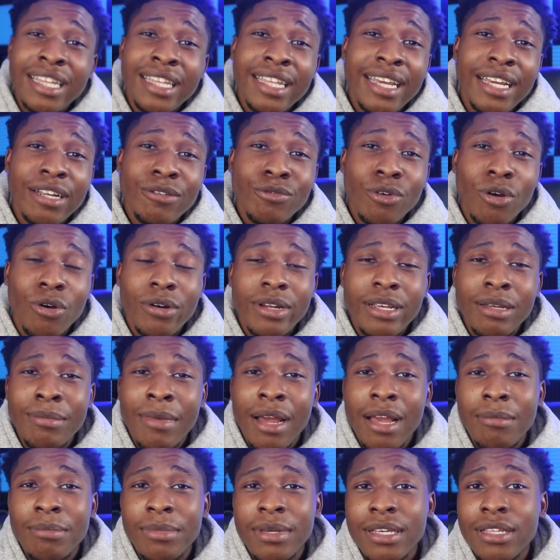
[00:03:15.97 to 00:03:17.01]
then Roadie
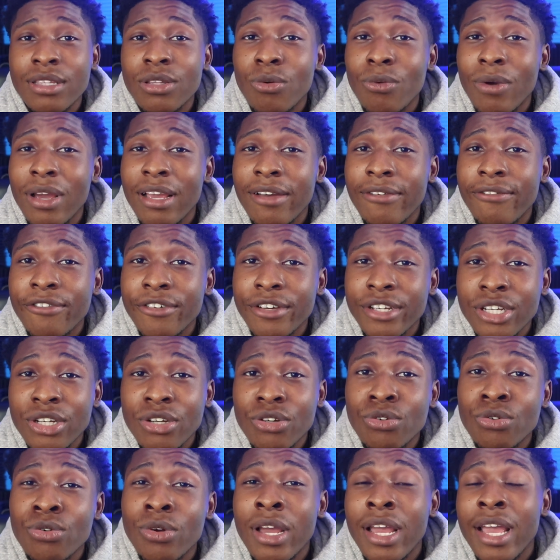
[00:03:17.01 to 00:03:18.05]
might be the way for
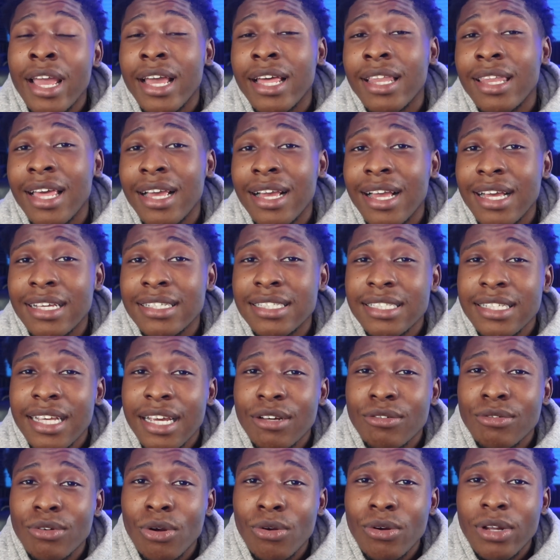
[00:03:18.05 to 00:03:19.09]
you. And like I
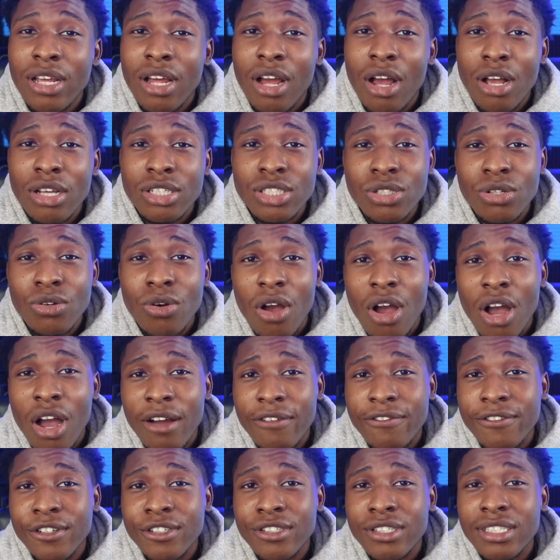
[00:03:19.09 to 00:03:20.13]
said, Roadie also
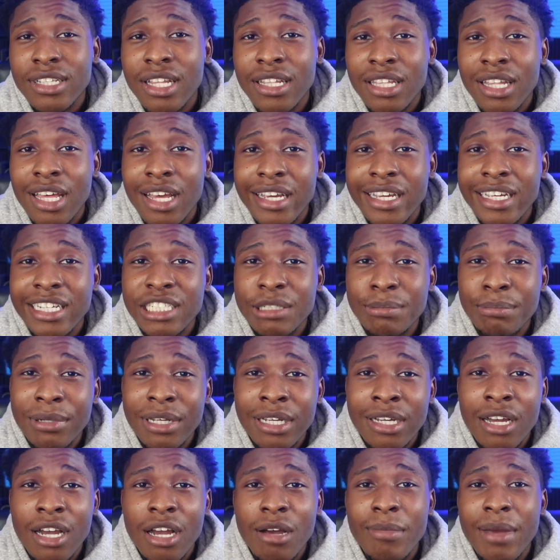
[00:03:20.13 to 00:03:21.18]
offers the luggage
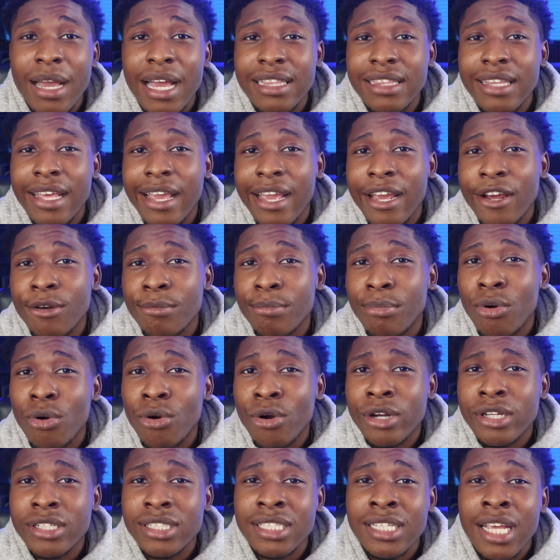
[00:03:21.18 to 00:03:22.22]
pickup at the
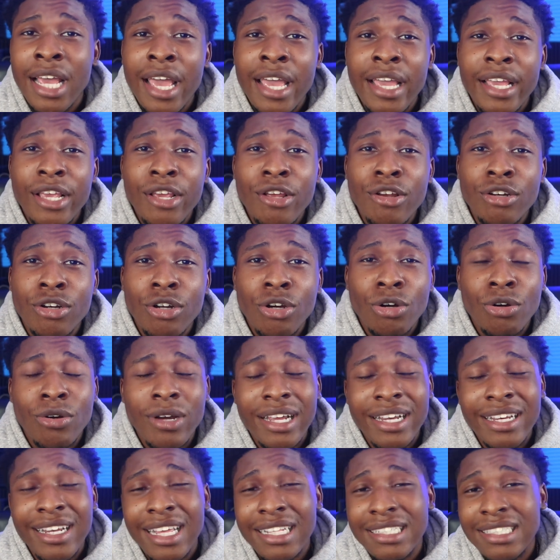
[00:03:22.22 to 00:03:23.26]
airports, you know,
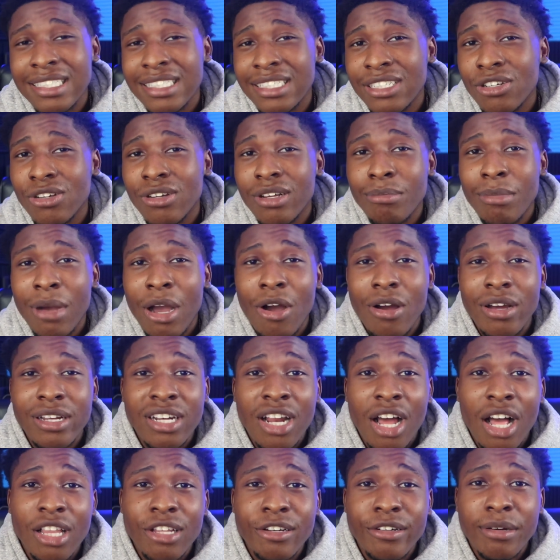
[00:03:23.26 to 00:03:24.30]
and that's still about a
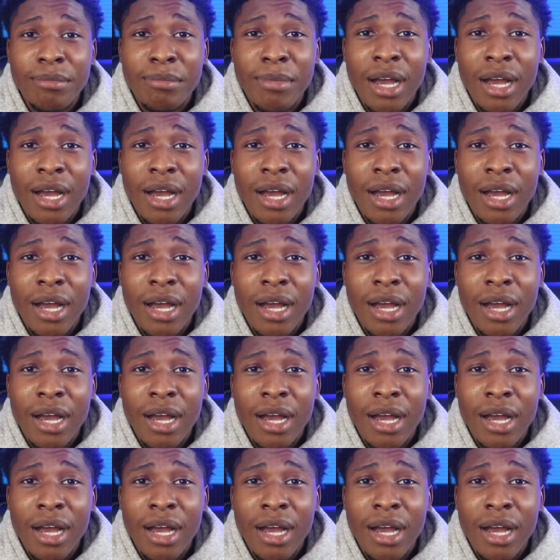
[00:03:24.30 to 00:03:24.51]
dollar a